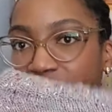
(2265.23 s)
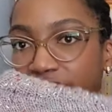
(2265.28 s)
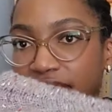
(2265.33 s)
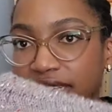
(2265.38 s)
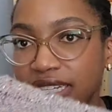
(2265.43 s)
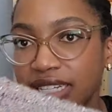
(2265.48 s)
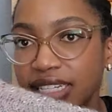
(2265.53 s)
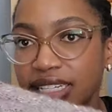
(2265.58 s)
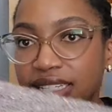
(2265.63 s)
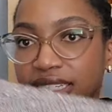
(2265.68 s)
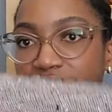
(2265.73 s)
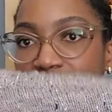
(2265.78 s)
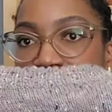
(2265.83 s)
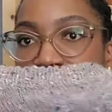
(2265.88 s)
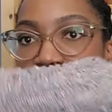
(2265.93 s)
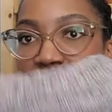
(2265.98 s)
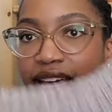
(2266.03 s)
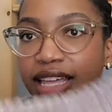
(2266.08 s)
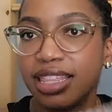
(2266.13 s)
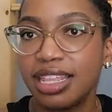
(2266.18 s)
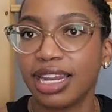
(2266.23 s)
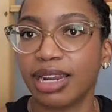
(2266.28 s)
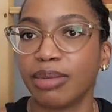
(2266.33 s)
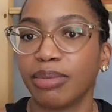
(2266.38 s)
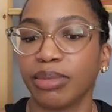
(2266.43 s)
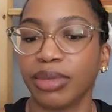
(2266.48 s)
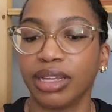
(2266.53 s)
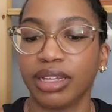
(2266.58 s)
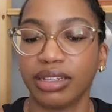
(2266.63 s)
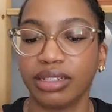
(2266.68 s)
this, and then
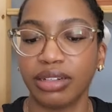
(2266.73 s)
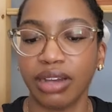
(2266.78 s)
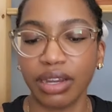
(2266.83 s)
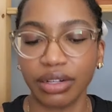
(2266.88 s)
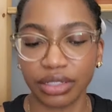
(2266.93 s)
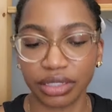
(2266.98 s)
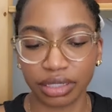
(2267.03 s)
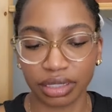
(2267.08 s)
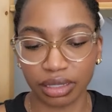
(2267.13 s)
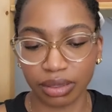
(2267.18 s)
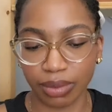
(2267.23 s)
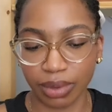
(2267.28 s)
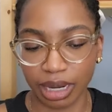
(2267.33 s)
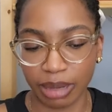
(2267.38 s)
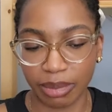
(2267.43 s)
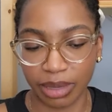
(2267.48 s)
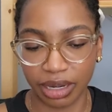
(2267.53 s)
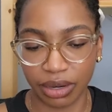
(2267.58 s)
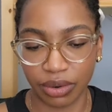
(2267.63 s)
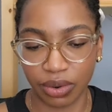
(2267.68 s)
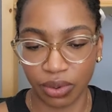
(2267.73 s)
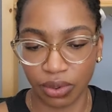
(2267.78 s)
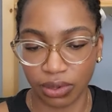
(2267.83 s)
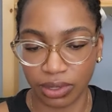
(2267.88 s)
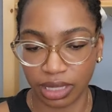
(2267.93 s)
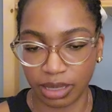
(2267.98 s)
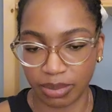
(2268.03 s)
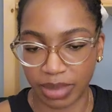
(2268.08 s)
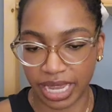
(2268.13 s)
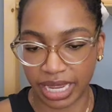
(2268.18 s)
I'm not sure what I'm going to hold
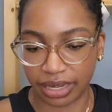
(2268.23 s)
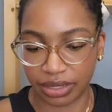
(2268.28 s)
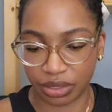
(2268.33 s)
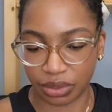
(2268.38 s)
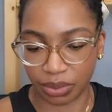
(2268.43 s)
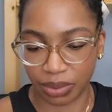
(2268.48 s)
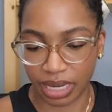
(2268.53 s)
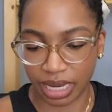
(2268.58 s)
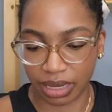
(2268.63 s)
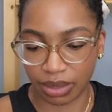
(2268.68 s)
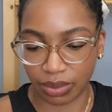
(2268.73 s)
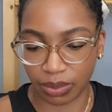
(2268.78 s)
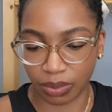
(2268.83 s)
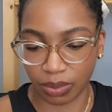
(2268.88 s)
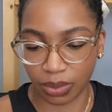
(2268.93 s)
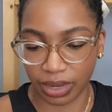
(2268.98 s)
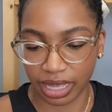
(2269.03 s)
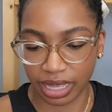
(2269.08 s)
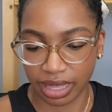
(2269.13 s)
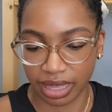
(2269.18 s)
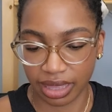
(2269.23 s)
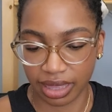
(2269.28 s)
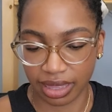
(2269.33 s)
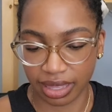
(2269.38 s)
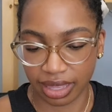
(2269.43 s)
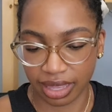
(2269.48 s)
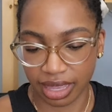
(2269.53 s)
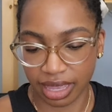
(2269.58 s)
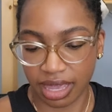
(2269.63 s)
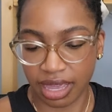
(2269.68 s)
the Make It Tweed with.
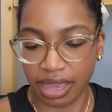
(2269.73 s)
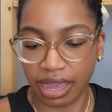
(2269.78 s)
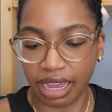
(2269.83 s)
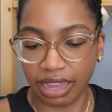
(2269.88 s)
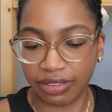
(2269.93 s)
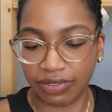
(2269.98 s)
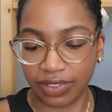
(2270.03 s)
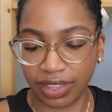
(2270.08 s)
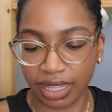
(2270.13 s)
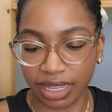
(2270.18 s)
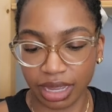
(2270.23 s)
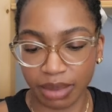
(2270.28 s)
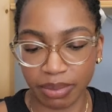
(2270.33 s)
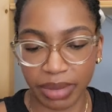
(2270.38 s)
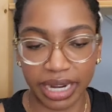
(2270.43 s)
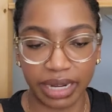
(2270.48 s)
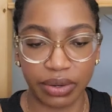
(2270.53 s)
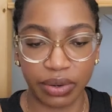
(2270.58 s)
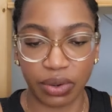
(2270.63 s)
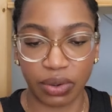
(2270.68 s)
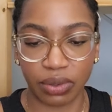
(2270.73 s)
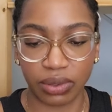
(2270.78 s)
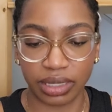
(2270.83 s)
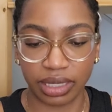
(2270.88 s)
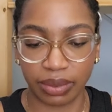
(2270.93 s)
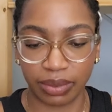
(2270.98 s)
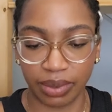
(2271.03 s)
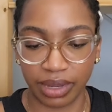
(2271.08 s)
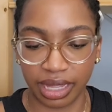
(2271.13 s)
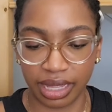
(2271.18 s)
I feel like I might hold
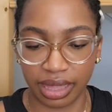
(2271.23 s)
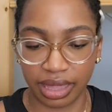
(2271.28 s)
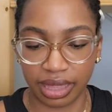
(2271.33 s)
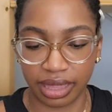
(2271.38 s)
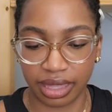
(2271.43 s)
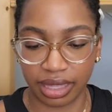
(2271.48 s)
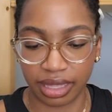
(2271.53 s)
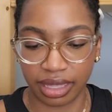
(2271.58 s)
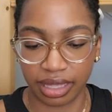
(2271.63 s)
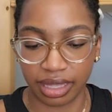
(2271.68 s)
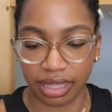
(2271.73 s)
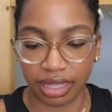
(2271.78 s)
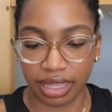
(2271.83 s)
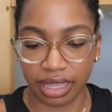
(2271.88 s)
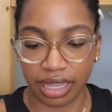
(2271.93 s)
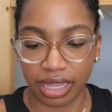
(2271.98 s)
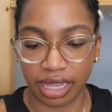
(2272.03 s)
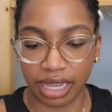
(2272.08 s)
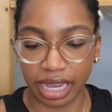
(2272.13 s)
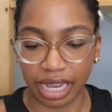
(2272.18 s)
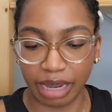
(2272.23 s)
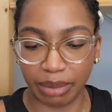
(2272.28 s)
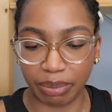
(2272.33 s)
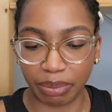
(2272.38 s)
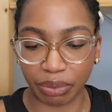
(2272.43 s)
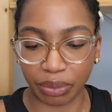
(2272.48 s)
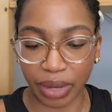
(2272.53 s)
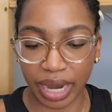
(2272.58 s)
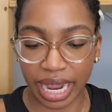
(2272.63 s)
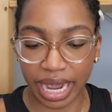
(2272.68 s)
it with a
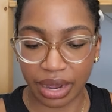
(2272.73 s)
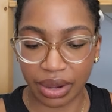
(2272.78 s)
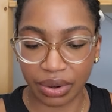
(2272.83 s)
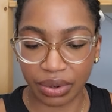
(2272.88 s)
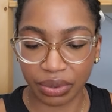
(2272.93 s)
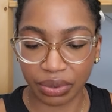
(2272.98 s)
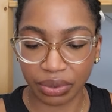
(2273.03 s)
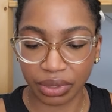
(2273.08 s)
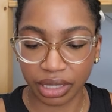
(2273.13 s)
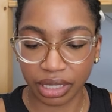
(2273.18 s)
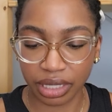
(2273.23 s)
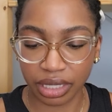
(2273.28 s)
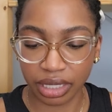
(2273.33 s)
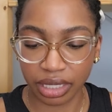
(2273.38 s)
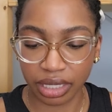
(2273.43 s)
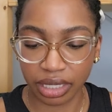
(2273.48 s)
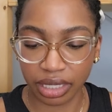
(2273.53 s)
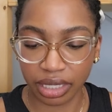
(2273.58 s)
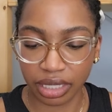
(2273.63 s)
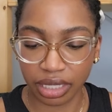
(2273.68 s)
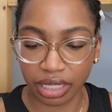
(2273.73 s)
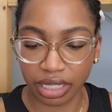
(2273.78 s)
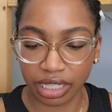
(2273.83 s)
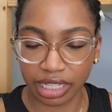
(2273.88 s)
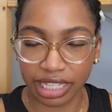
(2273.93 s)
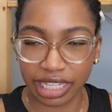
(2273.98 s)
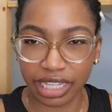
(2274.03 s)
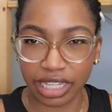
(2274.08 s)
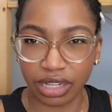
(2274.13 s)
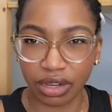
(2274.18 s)
brown
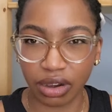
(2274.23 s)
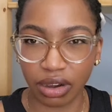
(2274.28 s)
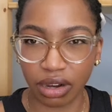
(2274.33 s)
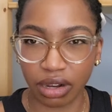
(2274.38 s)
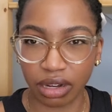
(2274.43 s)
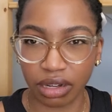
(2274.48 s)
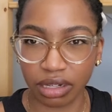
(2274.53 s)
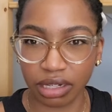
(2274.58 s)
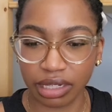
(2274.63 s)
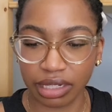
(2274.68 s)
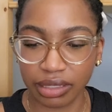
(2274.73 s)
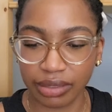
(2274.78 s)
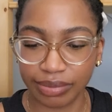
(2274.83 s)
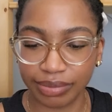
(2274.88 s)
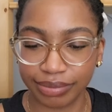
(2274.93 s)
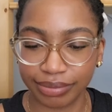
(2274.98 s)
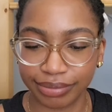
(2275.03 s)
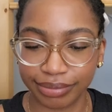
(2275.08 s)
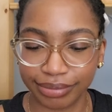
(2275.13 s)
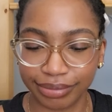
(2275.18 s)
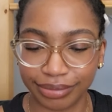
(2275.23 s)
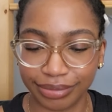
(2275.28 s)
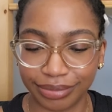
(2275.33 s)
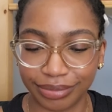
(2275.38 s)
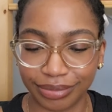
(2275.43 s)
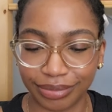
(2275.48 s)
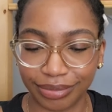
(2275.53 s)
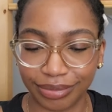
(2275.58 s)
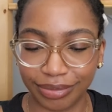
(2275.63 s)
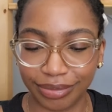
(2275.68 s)
yarn,
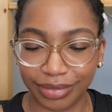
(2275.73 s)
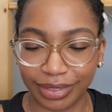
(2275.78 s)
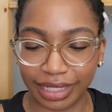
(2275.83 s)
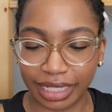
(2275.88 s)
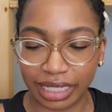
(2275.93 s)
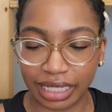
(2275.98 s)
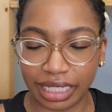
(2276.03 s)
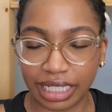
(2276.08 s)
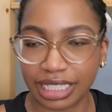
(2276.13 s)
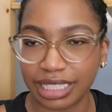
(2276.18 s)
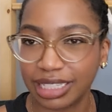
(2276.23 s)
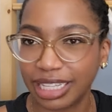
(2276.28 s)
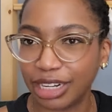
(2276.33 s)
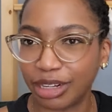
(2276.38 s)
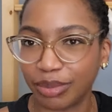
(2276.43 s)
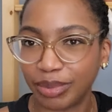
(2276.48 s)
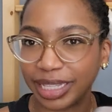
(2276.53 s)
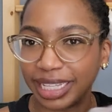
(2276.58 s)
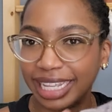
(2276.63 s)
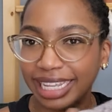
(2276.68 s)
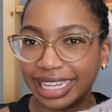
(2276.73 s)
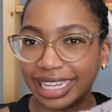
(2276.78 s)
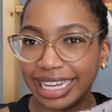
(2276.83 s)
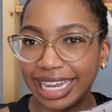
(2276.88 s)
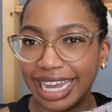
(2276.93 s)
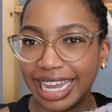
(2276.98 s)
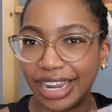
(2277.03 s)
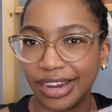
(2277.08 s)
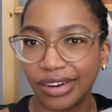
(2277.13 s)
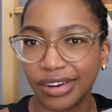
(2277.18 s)
because it'll be like a
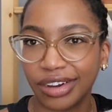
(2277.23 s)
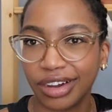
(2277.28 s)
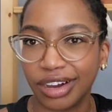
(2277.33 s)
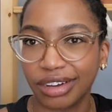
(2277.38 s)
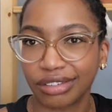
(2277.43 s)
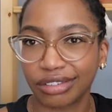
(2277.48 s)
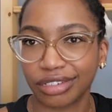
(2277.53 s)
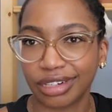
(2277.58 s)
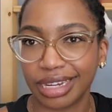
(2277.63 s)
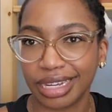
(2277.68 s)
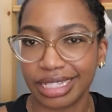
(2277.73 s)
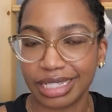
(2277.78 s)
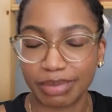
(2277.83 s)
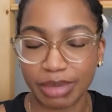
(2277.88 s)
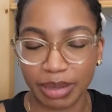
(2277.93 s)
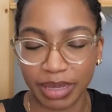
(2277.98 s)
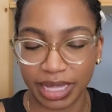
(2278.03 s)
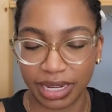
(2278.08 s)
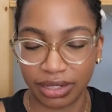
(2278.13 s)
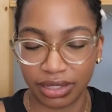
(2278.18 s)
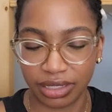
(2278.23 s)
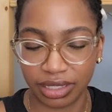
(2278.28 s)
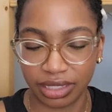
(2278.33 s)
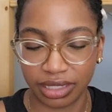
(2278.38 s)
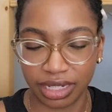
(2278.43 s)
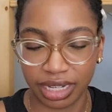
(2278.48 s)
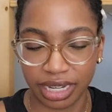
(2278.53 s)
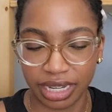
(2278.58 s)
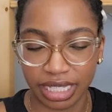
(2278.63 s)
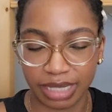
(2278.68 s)
higher contrast. Maybe that'll look
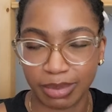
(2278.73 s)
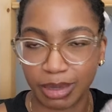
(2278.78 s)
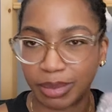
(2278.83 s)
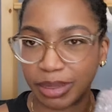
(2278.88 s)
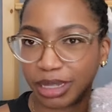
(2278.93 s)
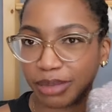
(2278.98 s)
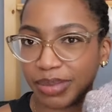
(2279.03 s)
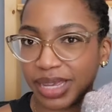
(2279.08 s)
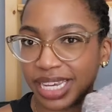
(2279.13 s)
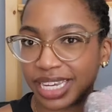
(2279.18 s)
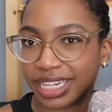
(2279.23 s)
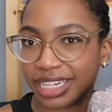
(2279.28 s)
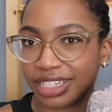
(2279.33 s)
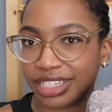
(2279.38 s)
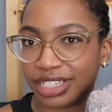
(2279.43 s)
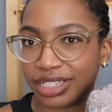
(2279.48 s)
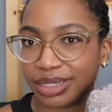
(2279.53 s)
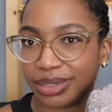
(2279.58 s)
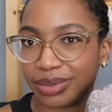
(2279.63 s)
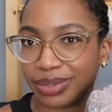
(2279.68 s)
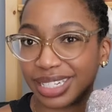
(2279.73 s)
nice. Maybe I'll make it into an